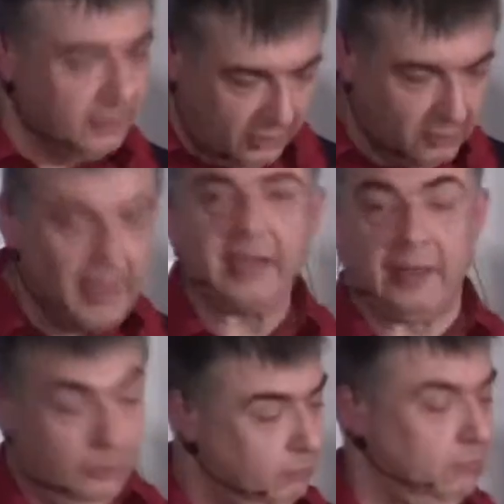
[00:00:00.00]
you make
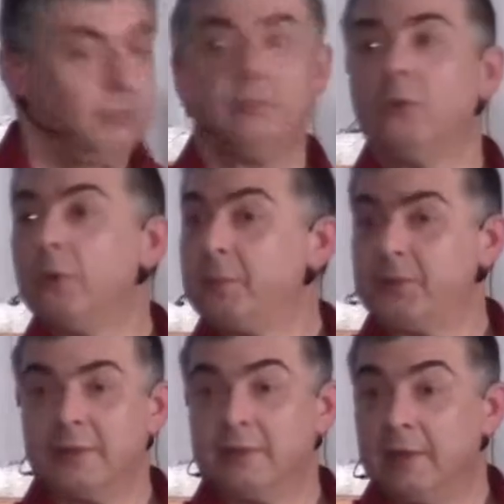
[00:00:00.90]

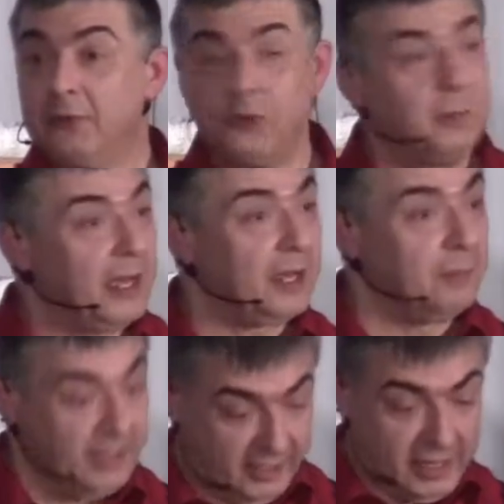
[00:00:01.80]
a
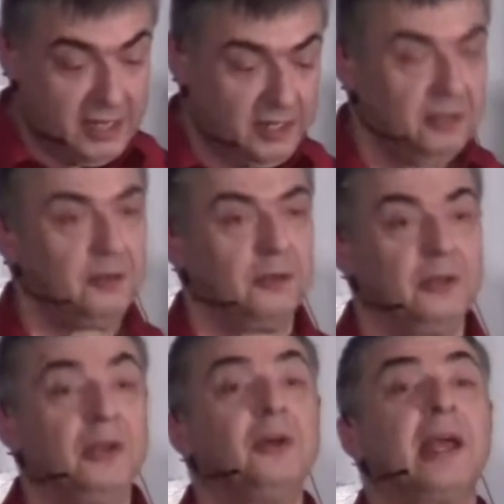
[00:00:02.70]
mistake,
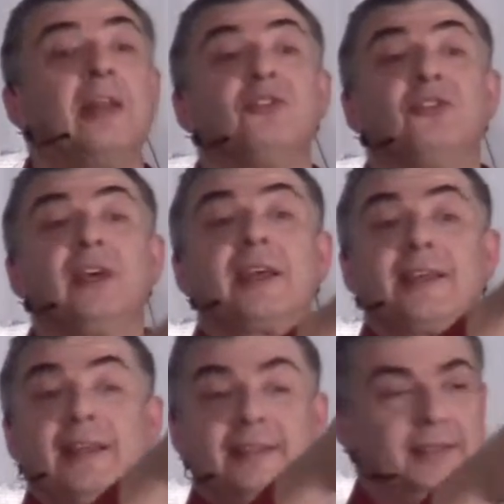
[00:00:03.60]
you can
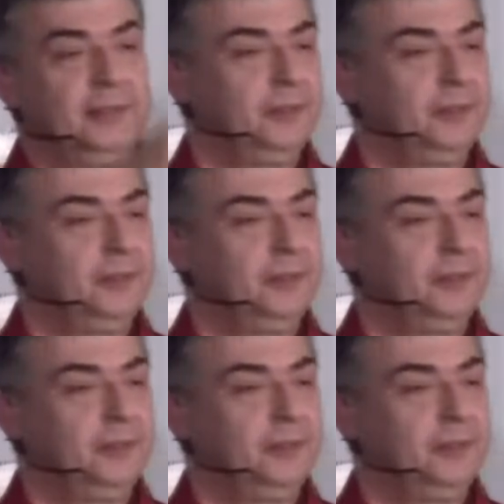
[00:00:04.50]
fix it.